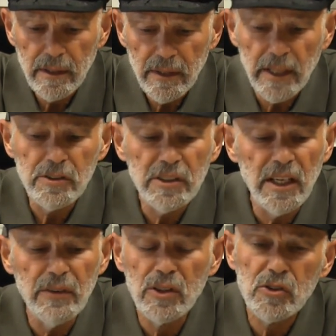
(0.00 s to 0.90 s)
They are
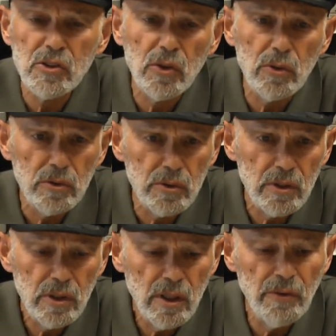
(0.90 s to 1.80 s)
saving the souls
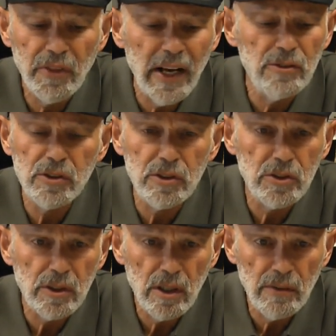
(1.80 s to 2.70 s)
of
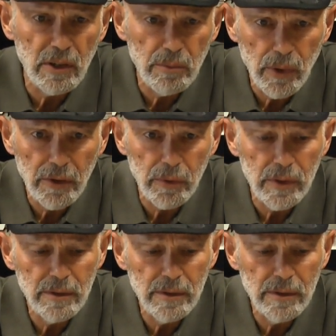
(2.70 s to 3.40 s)
thousands of our brethren.